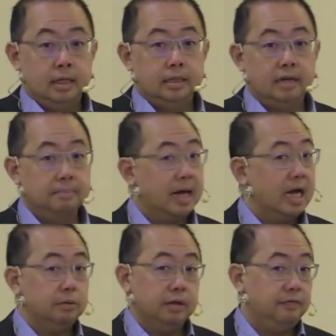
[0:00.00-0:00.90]
They're
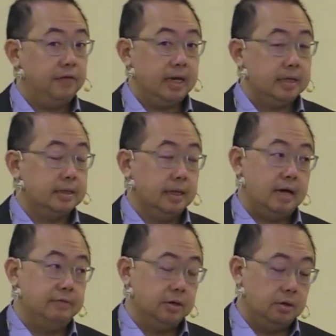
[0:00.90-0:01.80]
marked with faith,
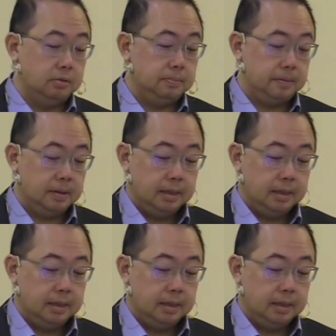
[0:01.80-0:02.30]
love, and hope.